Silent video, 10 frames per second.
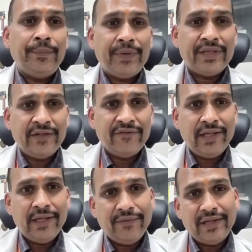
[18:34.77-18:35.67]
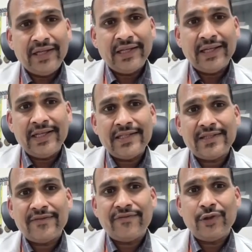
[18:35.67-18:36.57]
Patient will have
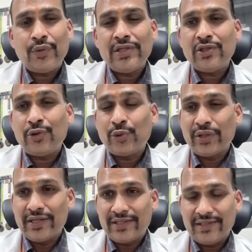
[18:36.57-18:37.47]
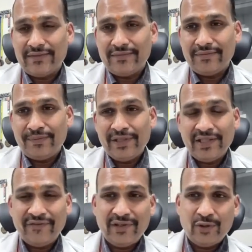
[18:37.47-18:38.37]
increased frequency of urination.
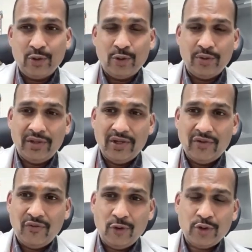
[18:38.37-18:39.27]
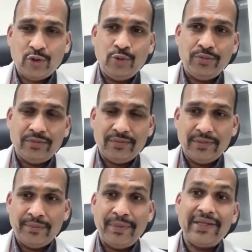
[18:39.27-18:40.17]
Patient will go washroom
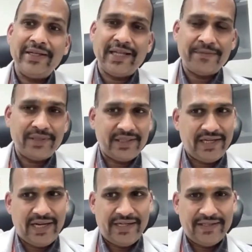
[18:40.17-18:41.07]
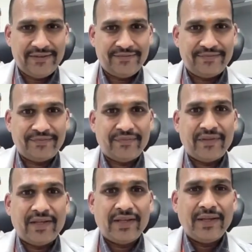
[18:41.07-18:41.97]
many times at night.
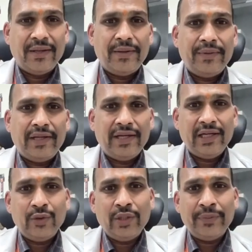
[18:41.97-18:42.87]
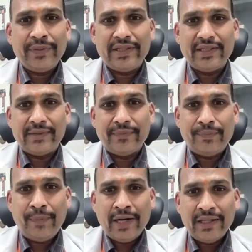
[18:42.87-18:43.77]
Irregular breathing.
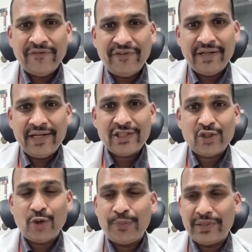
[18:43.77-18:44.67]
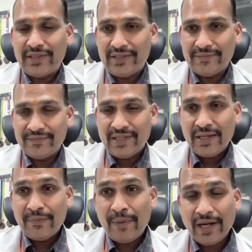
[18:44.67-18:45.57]
Partner witness stop breathing.
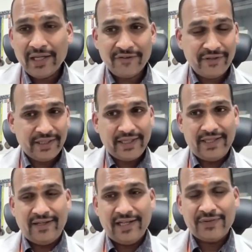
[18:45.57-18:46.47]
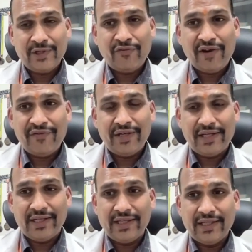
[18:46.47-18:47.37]
Partner will tell, husband or wife will
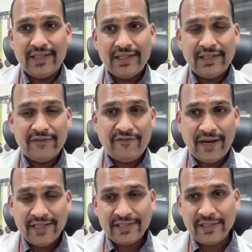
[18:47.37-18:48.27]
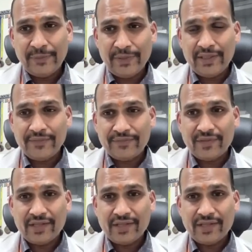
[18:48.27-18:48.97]
tell that while sleeping,